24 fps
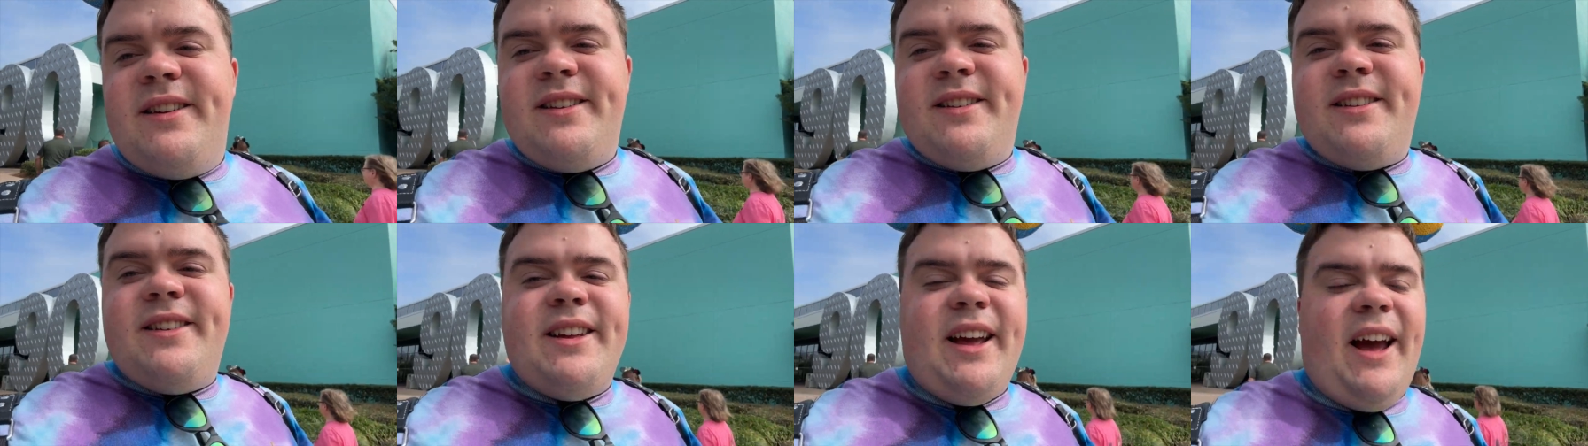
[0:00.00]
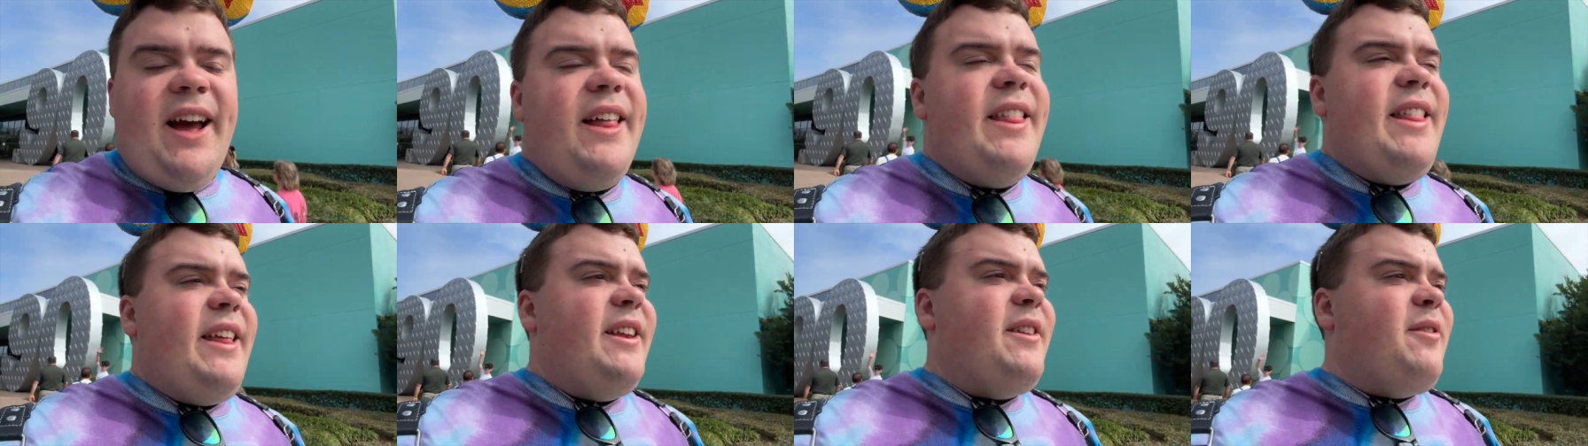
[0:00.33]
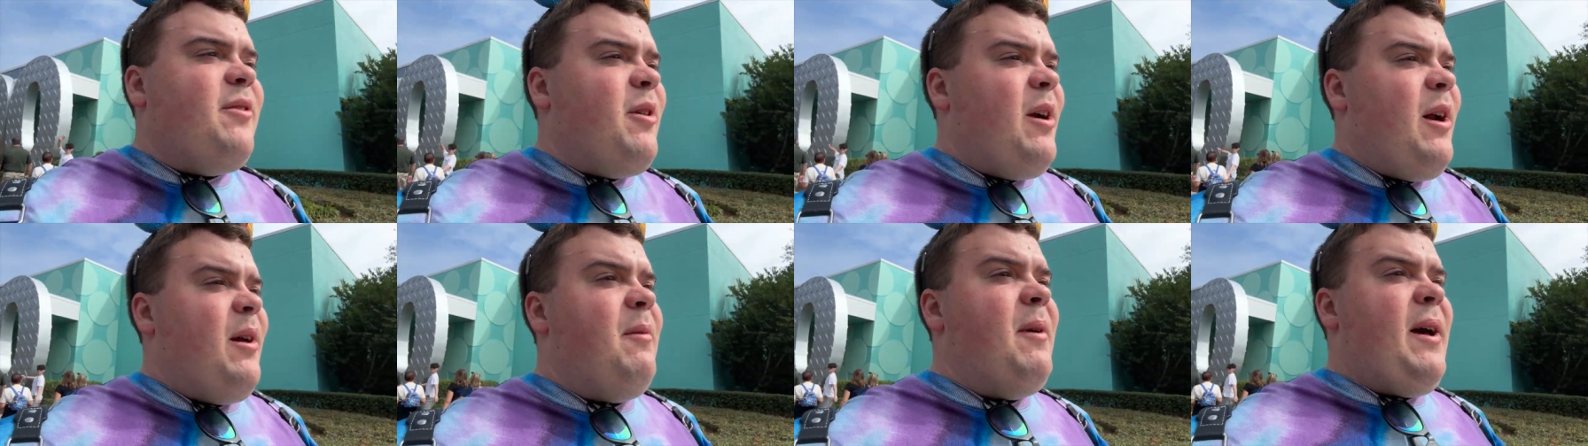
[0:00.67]
yeah, that's
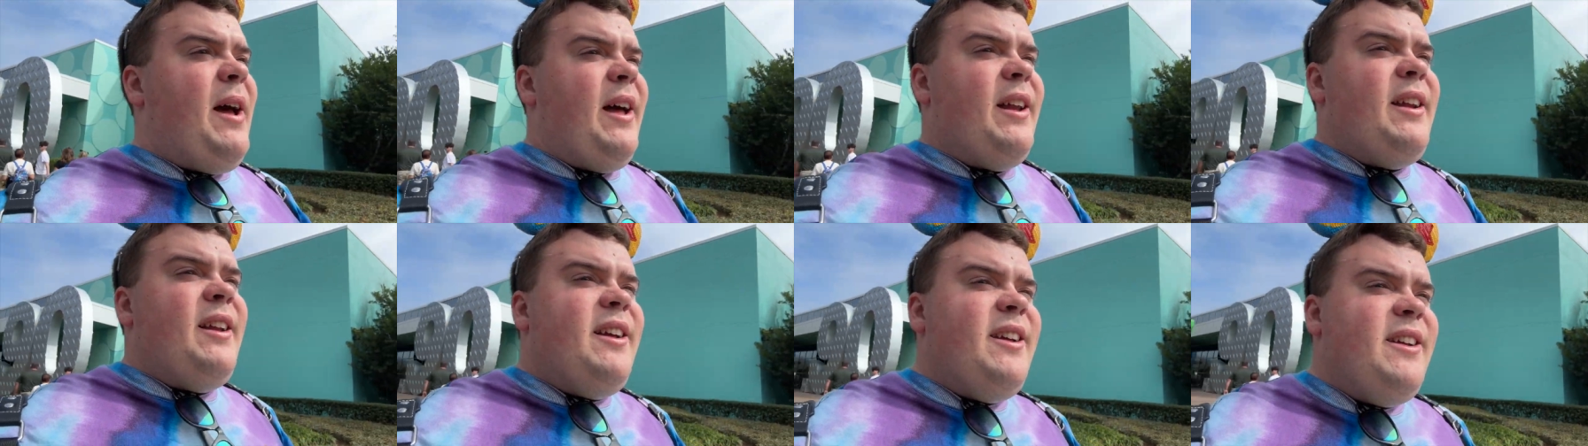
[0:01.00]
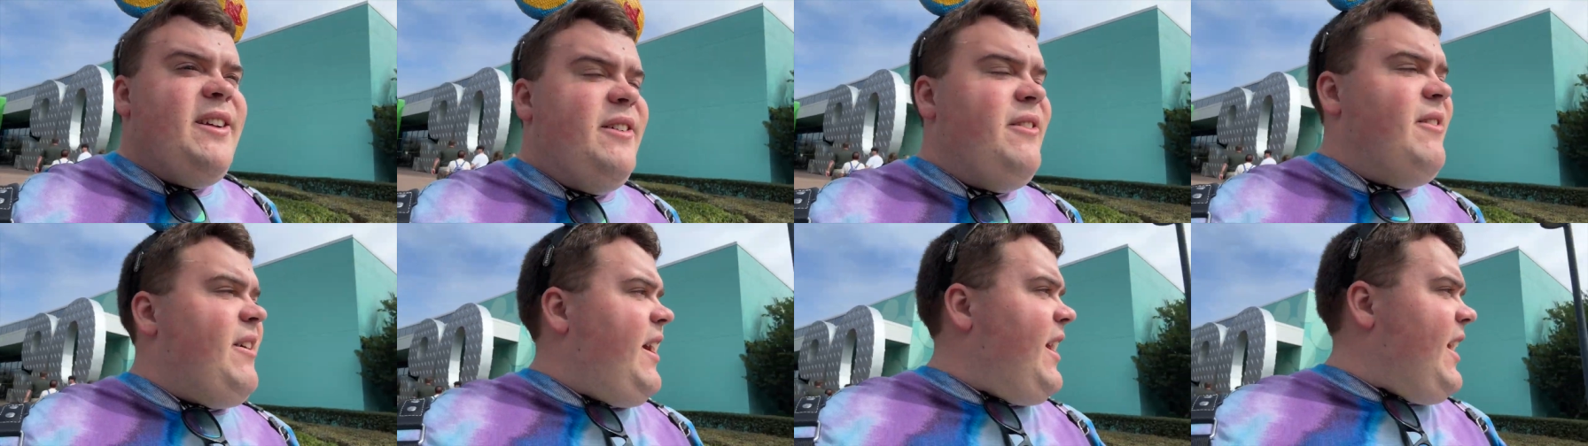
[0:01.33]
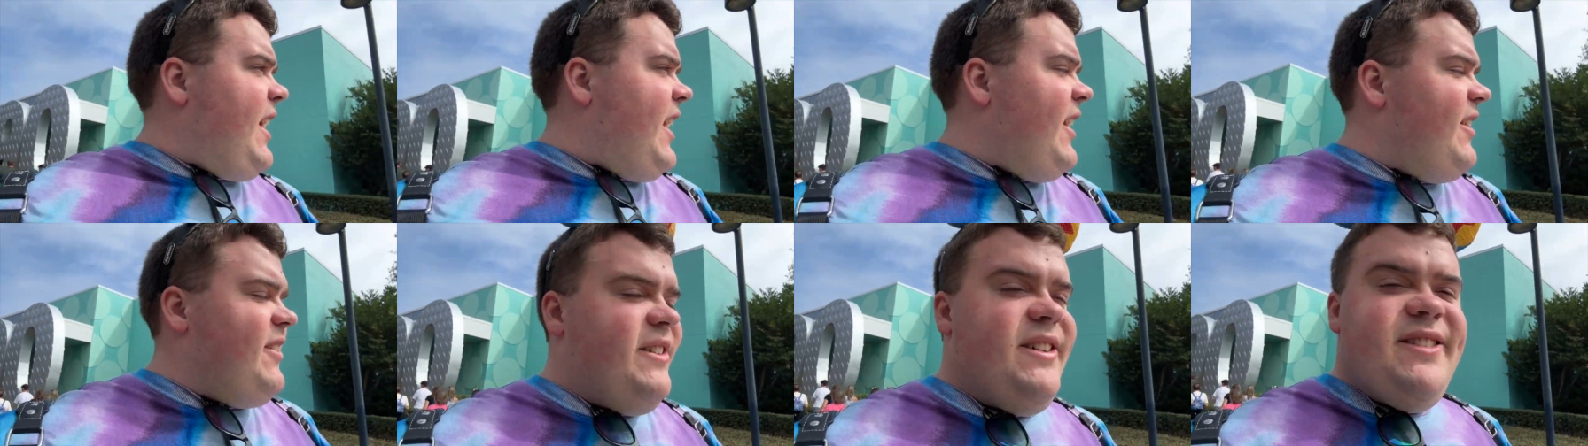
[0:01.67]
where I'm at right
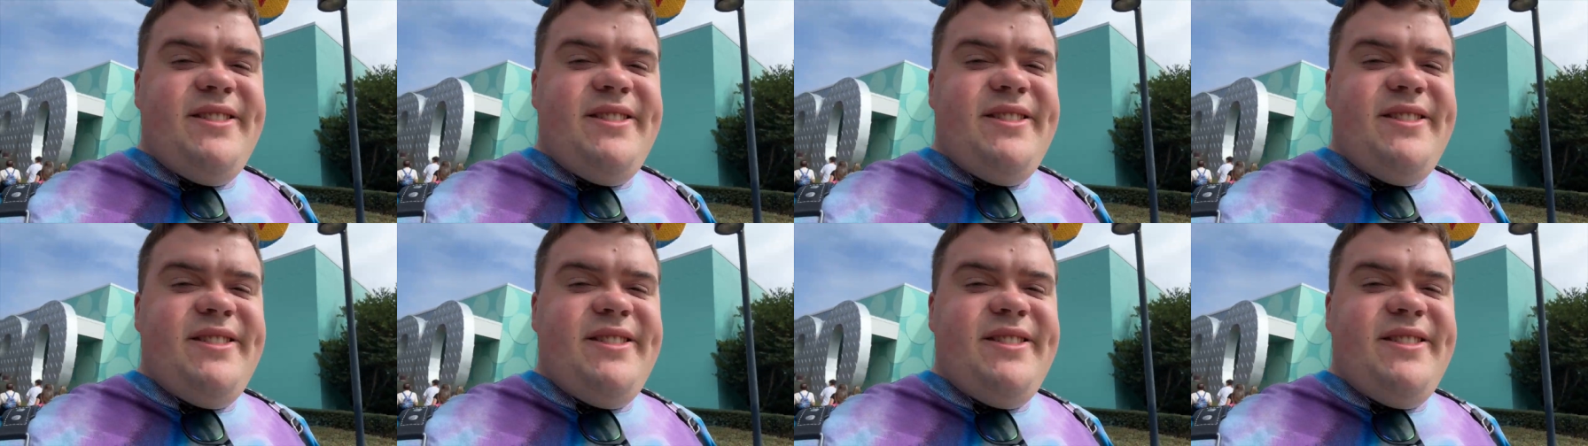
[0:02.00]
now.